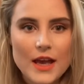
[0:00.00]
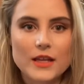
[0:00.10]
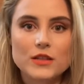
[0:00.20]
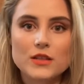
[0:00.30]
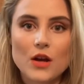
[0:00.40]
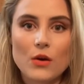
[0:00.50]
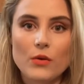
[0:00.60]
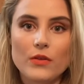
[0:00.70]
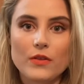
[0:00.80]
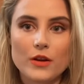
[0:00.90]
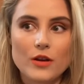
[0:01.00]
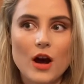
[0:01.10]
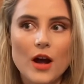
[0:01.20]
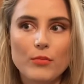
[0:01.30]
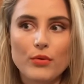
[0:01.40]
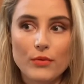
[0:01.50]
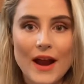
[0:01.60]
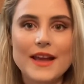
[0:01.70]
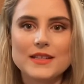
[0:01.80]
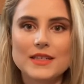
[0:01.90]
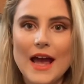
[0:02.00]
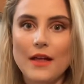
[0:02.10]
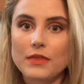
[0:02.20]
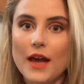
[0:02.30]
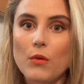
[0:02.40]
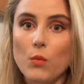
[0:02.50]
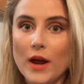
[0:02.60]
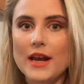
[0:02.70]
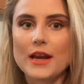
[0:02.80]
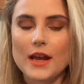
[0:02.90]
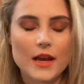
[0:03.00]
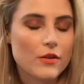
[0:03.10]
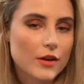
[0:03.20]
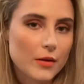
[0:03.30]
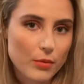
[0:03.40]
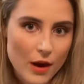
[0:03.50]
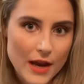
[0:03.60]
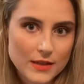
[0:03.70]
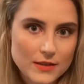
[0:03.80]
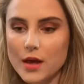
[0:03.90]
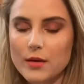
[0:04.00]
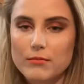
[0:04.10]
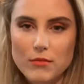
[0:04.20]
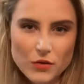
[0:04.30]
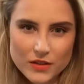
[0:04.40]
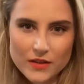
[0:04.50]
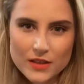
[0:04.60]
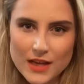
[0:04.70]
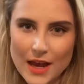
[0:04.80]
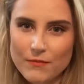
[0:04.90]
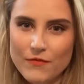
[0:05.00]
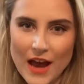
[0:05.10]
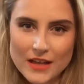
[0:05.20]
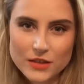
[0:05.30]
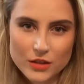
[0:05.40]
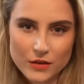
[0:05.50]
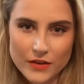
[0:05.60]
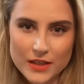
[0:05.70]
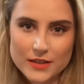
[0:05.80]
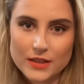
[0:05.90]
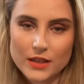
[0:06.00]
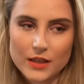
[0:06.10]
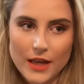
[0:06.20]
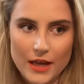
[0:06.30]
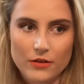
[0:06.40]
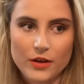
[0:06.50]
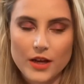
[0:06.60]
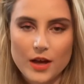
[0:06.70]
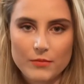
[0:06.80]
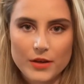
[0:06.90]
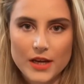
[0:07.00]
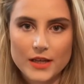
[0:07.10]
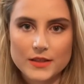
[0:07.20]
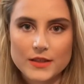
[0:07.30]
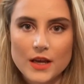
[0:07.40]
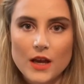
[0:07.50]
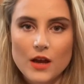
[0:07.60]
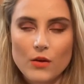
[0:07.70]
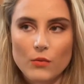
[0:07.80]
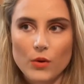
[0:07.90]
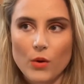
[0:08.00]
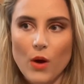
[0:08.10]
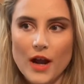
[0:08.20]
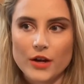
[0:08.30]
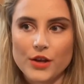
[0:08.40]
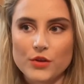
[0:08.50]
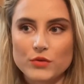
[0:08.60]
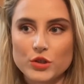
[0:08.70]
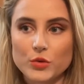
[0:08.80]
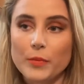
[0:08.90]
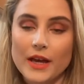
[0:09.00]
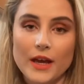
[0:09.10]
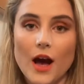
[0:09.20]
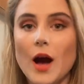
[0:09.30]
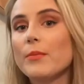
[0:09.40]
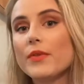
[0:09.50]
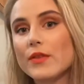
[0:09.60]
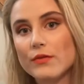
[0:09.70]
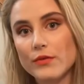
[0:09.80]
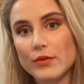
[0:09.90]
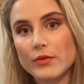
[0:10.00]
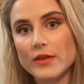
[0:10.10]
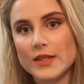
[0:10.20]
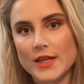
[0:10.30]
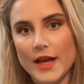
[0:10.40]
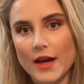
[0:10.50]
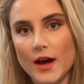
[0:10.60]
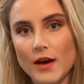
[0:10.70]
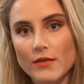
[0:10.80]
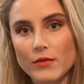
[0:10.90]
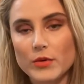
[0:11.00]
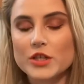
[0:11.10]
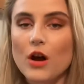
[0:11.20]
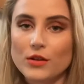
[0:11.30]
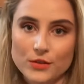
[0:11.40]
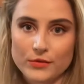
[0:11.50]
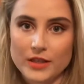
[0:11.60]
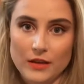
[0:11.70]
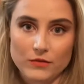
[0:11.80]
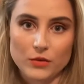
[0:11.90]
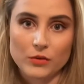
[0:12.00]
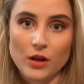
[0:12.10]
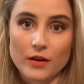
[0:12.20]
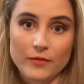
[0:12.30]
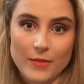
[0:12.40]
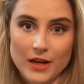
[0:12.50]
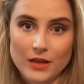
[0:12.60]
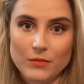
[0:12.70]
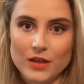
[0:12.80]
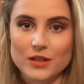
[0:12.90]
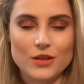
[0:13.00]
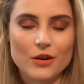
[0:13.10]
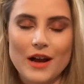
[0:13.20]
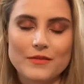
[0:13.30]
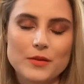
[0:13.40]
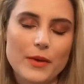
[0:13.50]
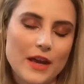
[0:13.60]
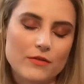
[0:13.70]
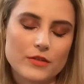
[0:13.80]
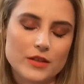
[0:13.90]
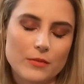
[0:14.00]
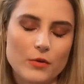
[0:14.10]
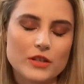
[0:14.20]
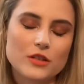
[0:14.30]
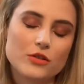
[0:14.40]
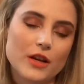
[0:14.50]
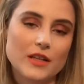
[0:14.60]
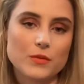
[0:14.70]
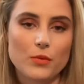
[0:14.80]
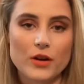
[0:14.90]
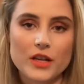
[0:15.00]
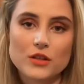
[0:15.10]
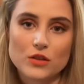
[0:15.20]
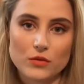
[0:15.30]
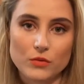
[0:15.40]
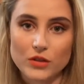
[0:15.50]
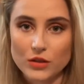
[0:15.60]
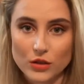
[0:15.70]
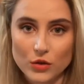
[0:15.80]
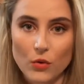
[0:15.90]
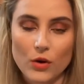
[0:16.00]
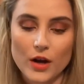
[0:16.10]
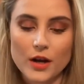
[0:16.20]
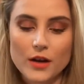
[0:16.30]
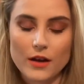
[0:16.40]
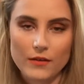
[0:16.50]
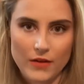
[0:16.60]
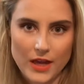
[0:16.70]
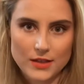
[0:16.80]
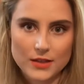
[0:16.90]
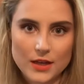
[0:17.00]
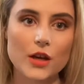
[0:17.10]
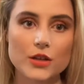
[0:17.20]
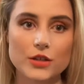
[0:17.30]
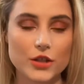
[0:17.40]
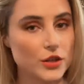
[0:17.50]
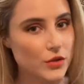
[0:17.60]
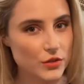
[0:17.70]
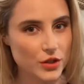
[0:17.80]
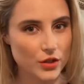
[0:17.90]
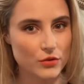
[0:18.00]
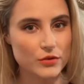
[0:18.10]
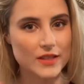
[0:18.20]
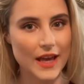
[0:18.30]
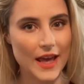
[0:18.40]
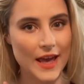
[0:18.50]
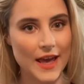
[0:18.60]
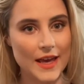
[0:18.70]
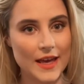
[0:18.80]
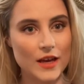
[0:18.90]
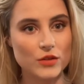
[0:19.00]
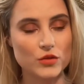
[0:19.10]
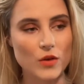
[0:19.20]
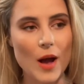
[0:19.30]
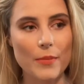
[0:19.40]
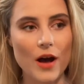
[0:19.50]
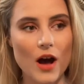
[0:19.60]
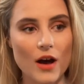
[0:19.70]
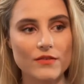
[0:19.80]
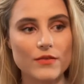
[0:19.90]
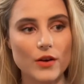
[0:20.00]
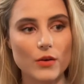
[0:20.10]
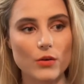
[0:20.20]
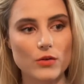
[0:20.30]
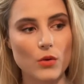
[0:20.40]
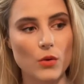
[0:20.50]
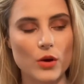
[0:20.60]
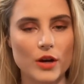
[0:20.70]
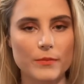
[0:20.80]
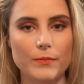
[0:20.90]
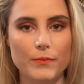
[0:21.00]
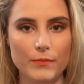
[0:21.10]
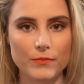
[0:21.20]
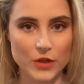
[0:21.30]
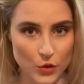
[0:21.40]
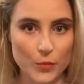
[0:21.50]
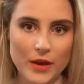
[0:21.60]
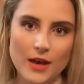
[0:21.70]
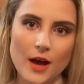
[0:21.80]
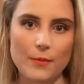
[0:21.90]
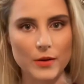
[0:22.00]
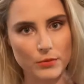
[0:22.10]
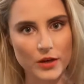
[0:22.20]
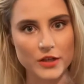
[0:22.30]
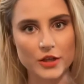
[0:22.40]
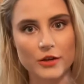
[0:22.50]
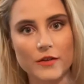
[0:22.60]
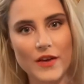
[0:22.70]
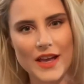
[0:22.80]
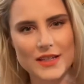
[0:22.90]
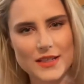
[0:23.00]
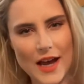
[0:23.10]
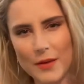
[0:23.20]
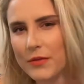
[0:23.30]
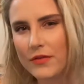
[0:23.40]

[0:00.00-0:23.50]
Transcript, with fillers: and so they're not priced at that wedding catering price. Most of the time fast service catering companies require you to pick up the food the day of, which also saves you a lot of money because you don't have to pay for someone to transport it to your event. Should you choose a drop-off or you pick up and bring to your event type of